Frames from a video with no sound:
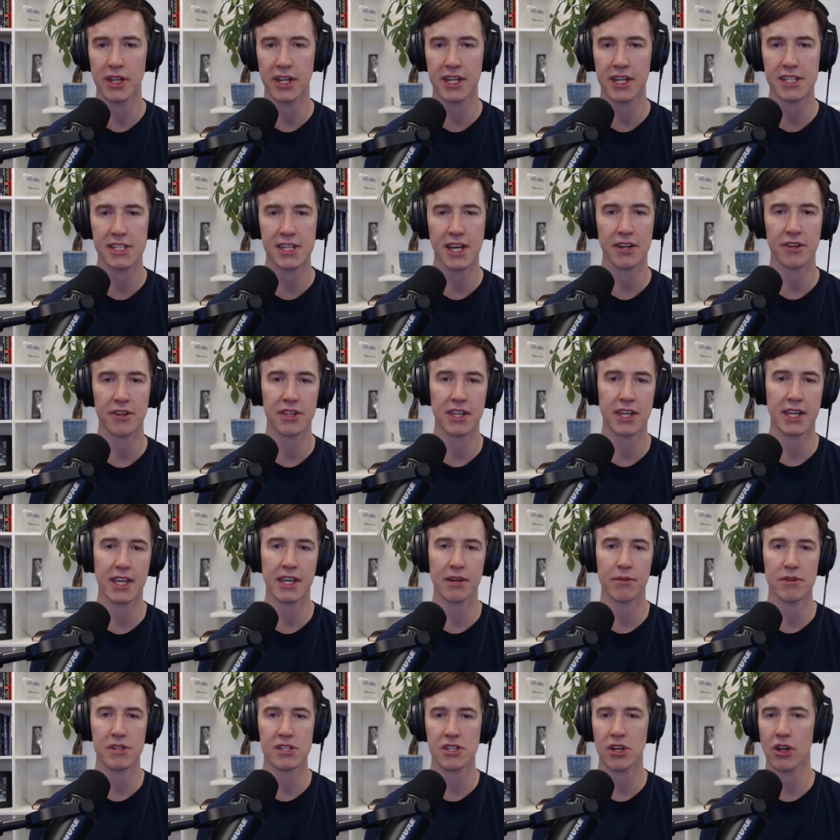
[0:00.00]
Because I don't think
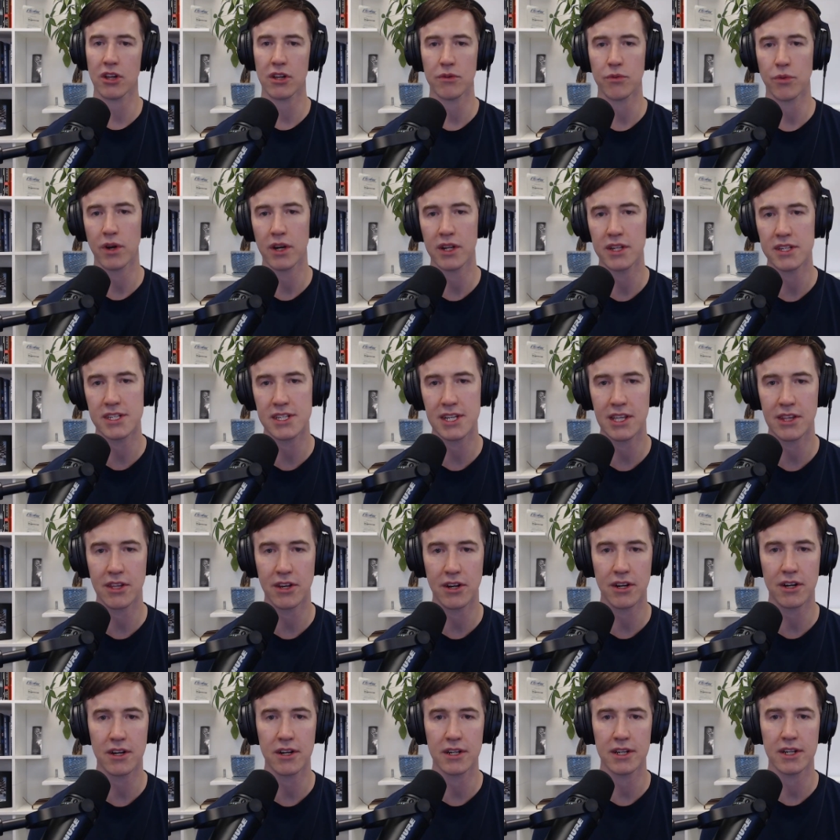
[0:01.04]
it was all at once
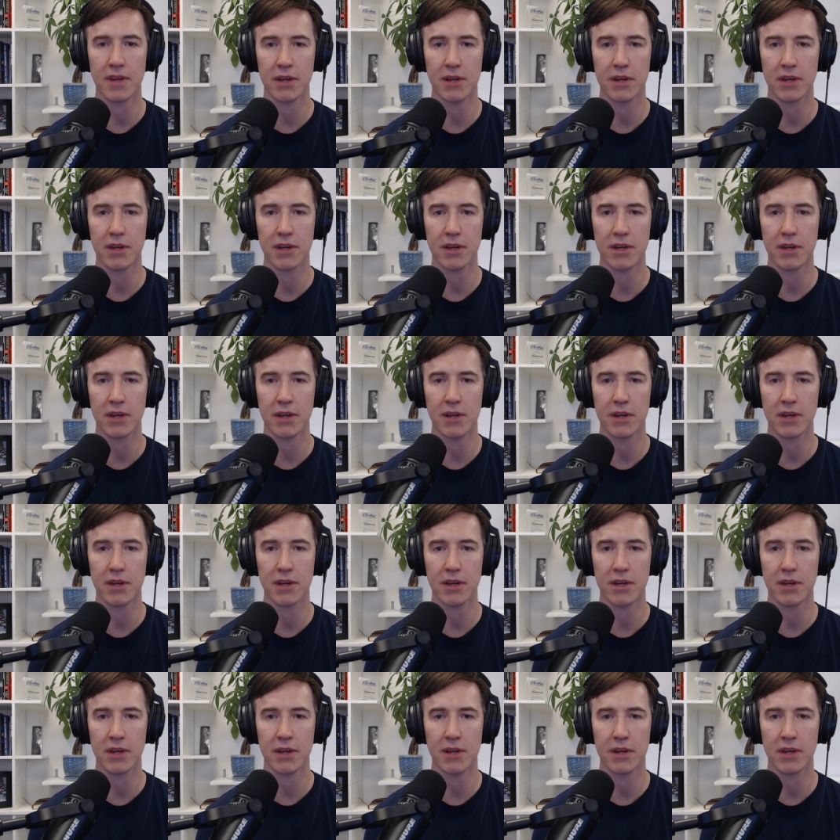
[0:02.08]
either.